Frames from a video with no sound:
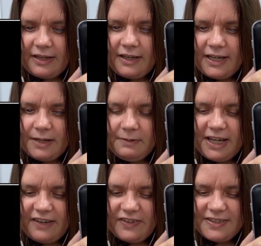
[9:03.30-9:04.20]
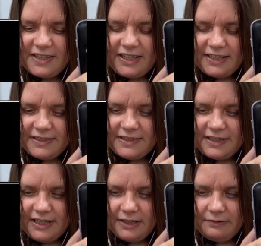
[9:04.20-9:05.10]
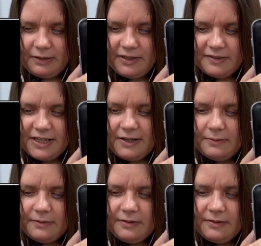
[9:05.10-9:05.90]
And we have our settings. And if we go down,